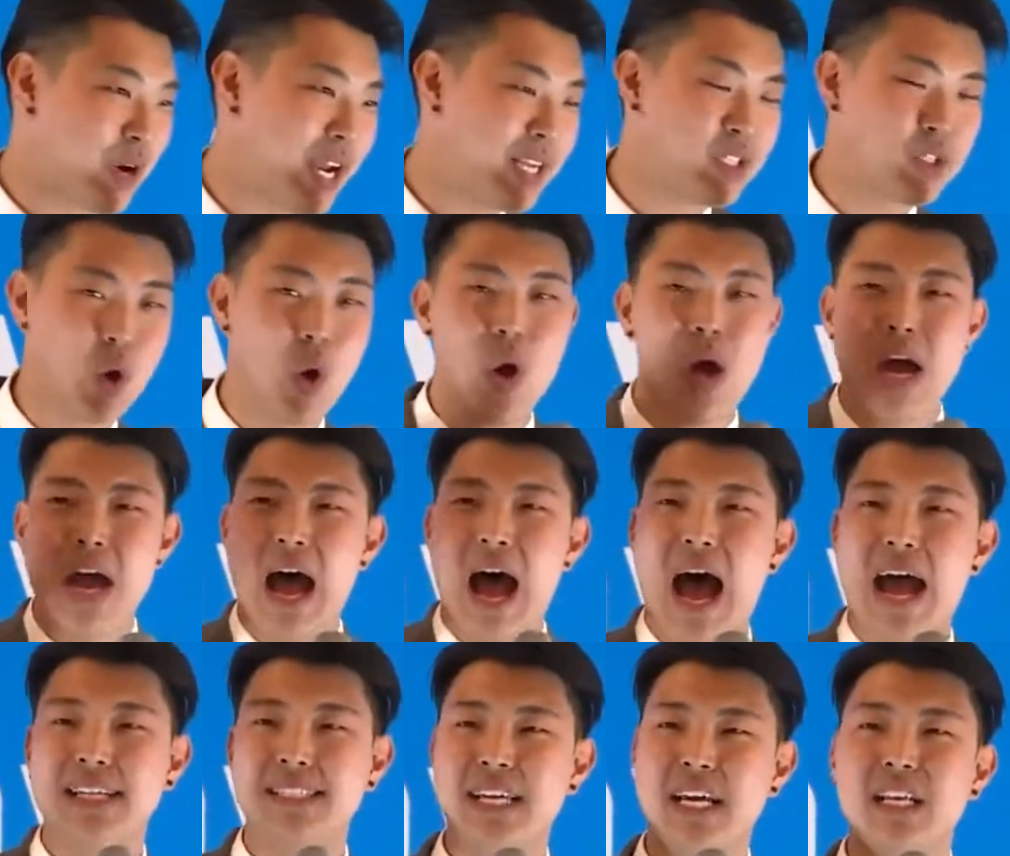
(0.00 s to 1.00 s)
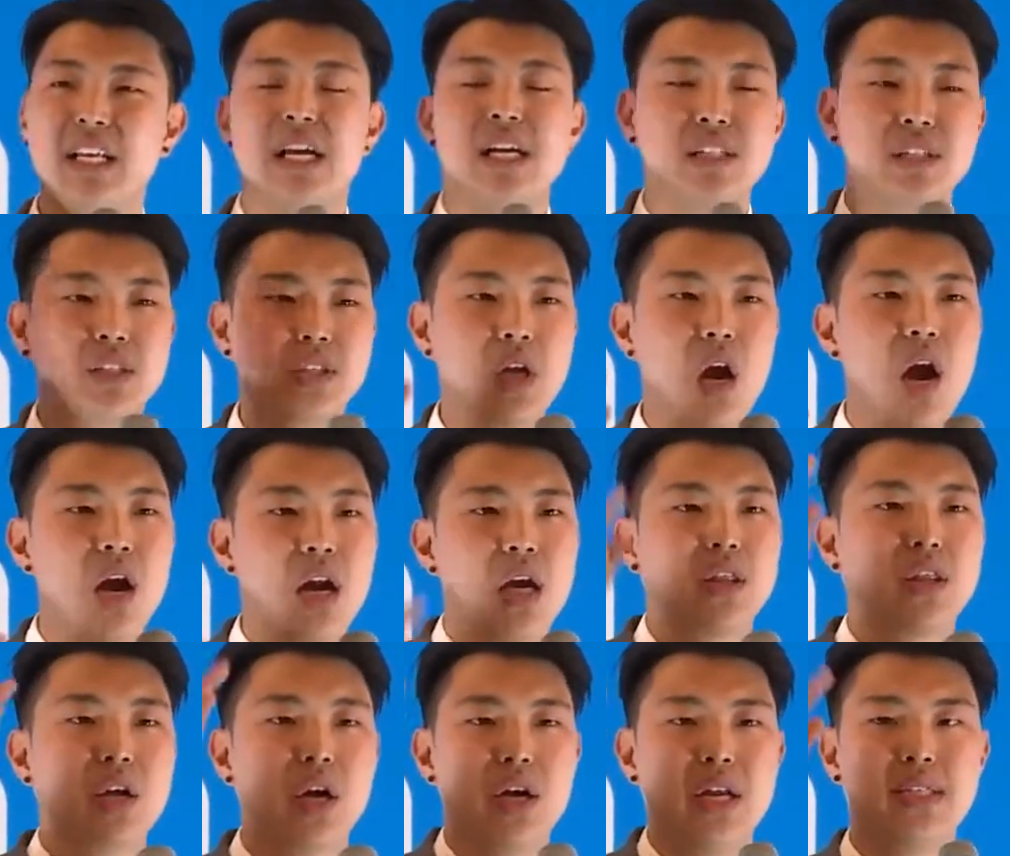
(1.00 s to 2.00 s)
right? So I said start
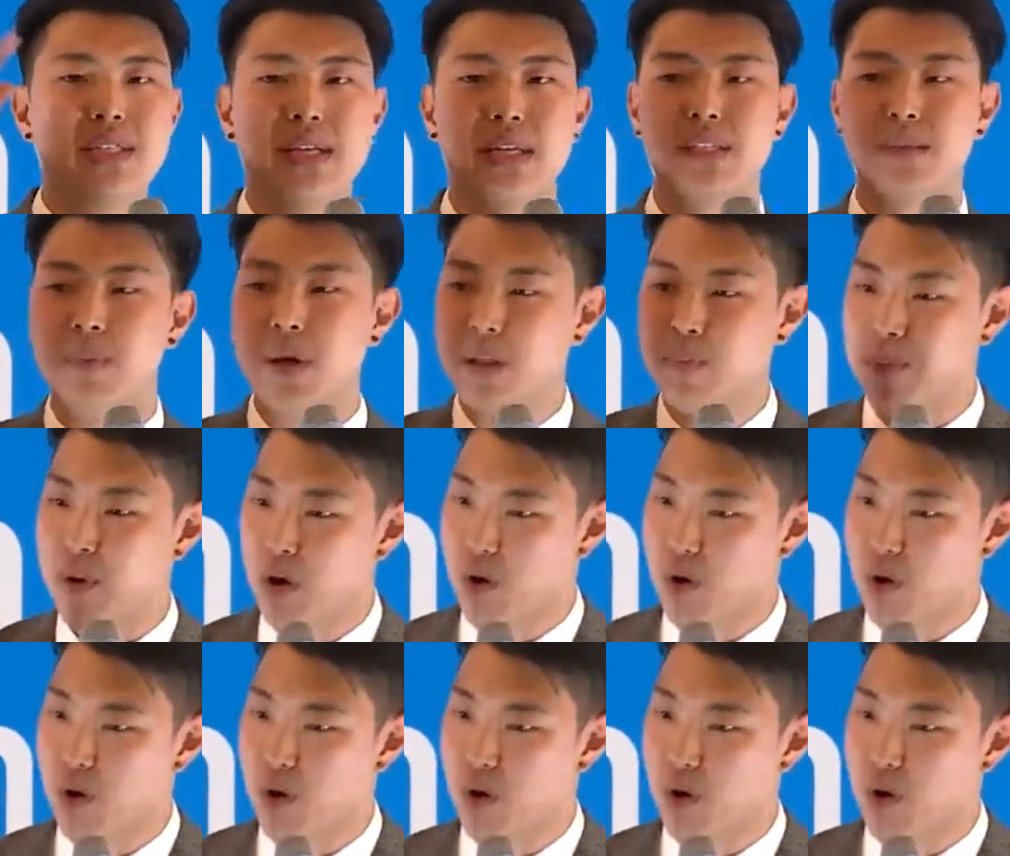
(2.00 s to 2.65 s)
a 36-month